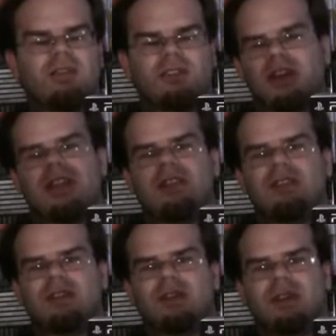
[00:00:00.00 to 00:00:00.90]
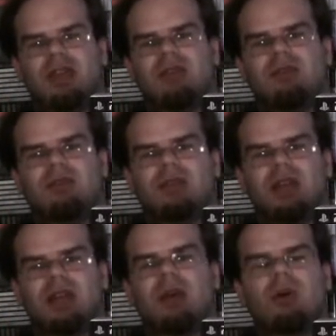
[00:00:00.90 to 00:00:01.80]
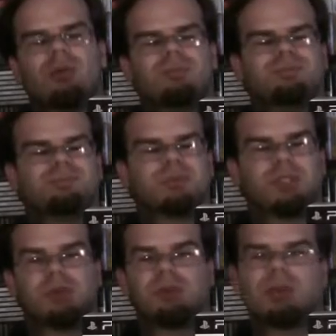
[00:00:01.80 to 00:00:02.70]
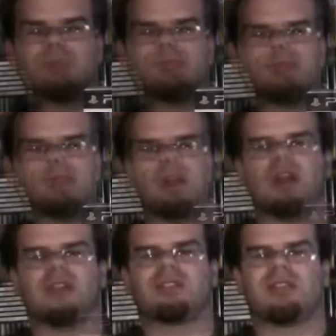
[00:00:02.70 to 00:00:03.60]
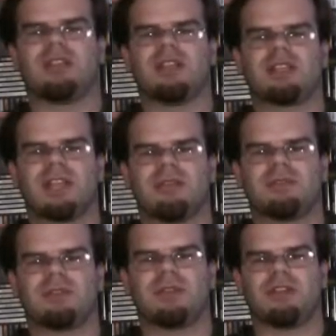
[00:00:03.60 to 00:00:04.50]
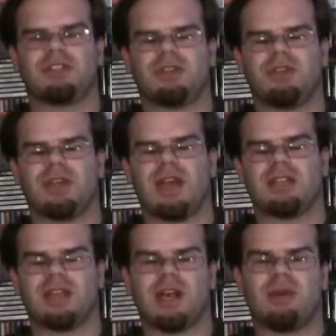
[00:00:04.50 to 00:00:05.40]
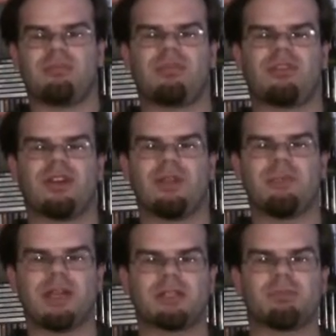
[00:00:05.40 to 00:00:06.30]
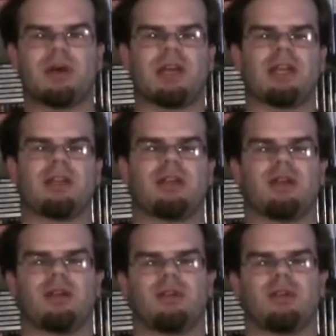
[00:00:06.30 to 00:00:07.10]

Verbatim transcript: for any video game that I own. So yeah. Alright, so the next games I'm going to show you guys are pretty much my